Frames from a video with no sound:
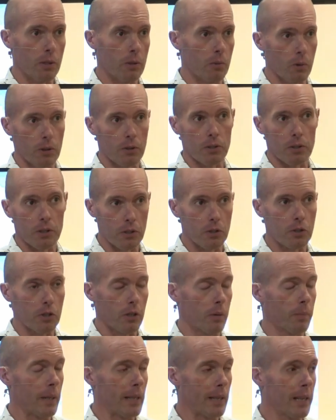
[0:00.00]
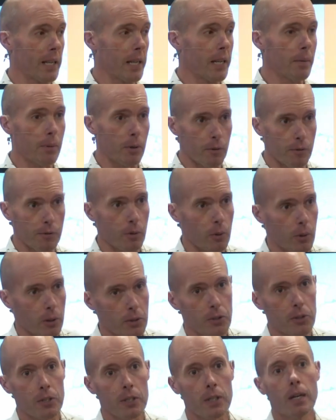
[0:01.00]
It was the German labor
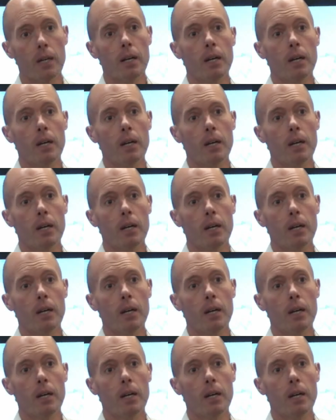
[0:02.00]
force.